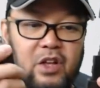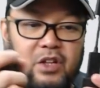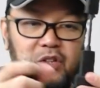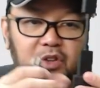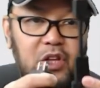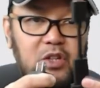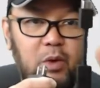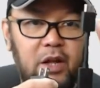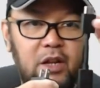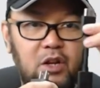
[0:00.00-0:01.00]
So this
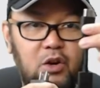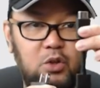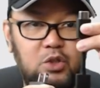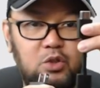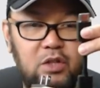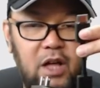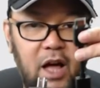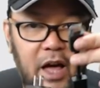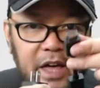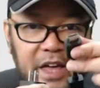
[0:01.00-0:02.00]
one goes to
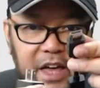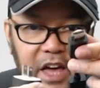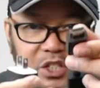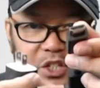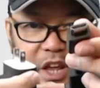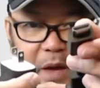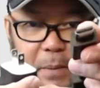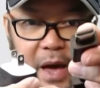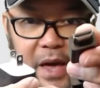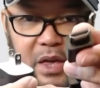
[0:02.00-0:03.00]
the H D M
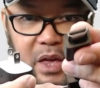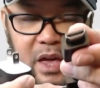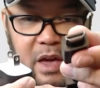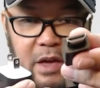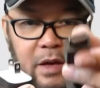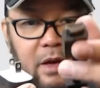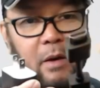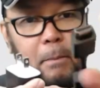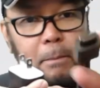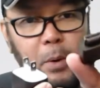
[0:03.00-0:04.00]
I
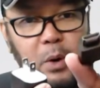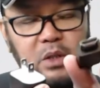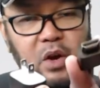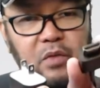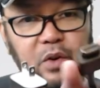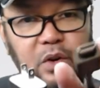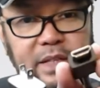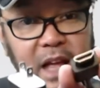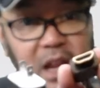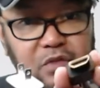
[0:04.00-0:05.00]
port of your
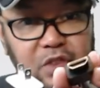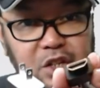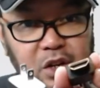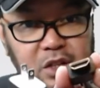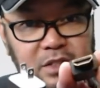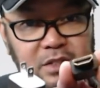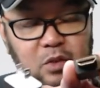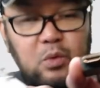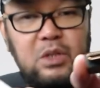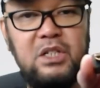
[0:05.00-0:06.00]
television,
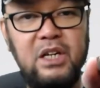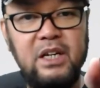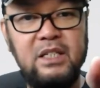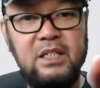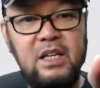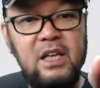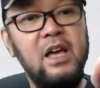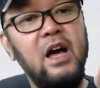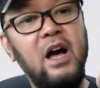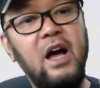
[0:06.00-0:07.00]
which is
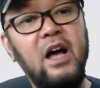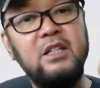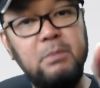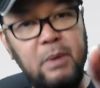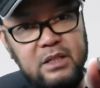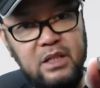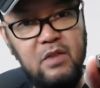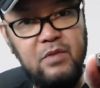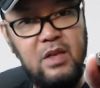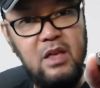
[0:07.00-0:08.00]
a Smart T
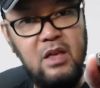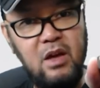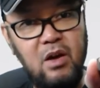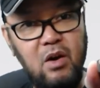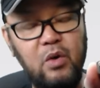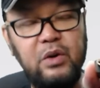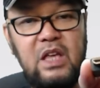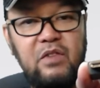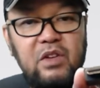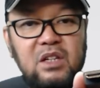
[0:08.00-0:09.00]
V or
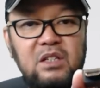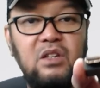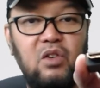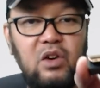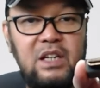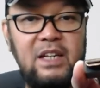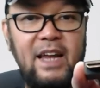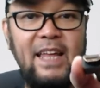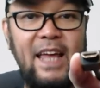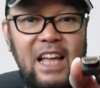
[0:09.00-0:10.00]
even just an
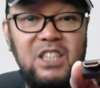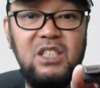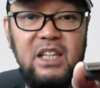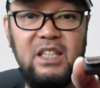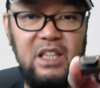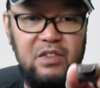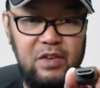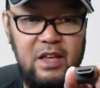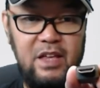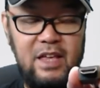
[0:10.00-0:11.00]
ordinary H D T
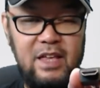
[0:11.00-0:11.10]
V,